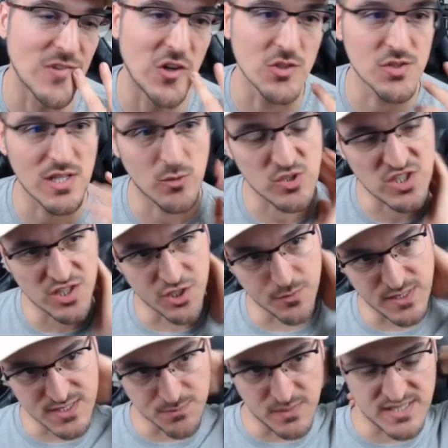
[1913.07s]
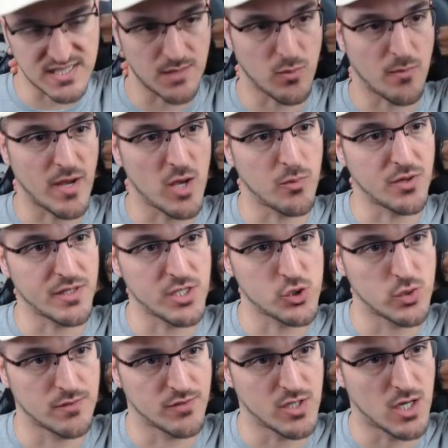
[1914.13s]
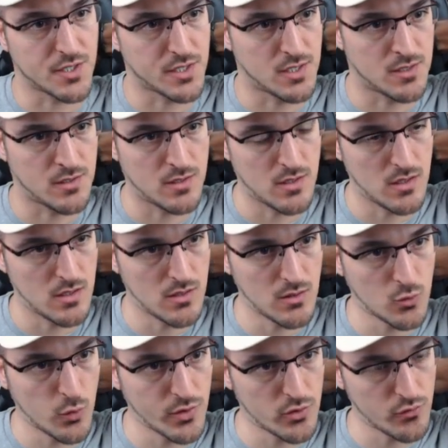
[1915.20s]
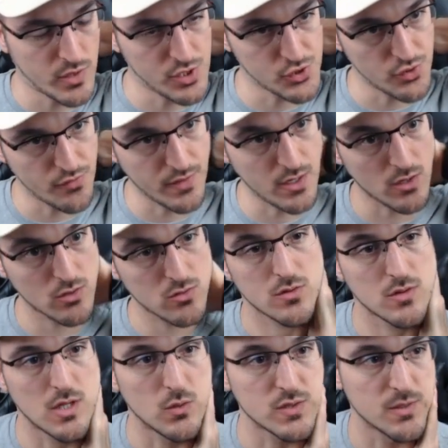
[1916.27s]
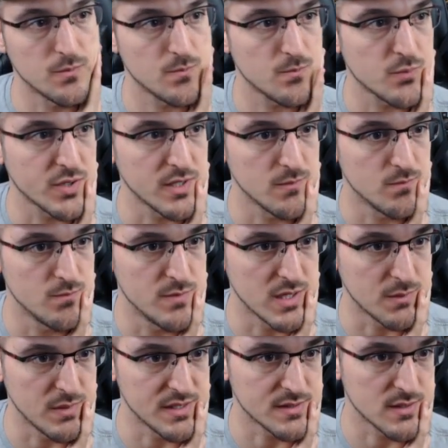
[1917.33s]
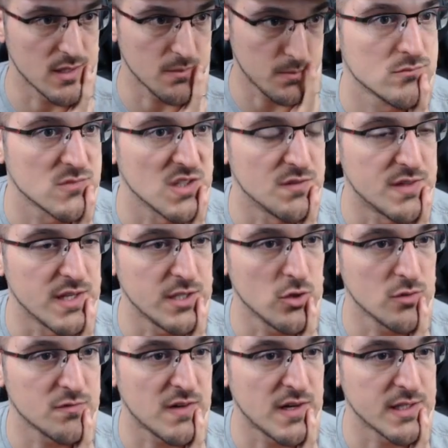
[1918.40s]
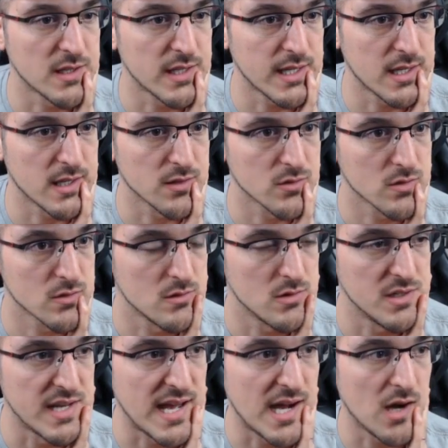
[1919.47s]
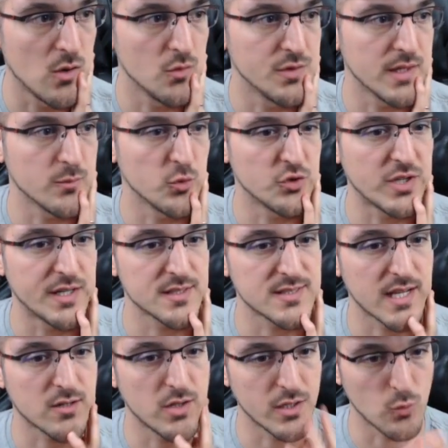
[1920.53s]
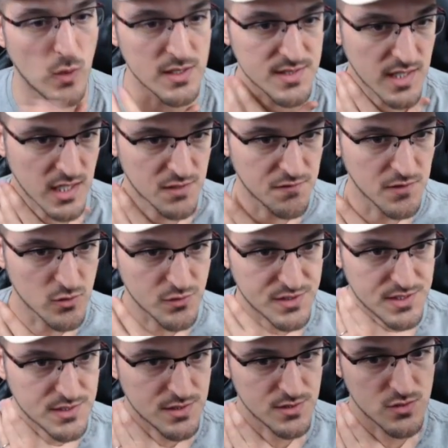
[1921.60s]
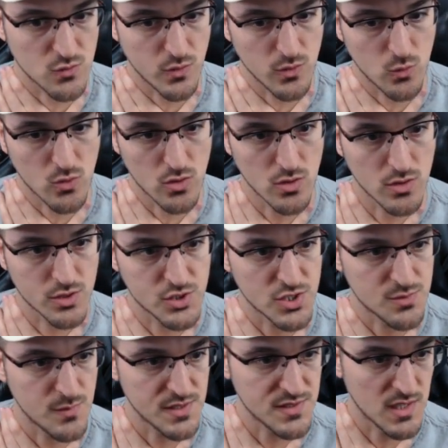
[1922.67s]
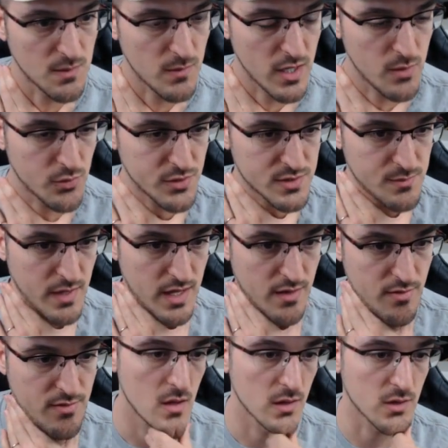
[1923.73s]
Also, that was a little bit misstep on my opponent. They should have gotten a Quirion Ranger there. That was a pretty big misstep. If they don't find a land, now that Montaña Acolyte, once again, Fear of Resistance doing work, just messing up my opponent's math.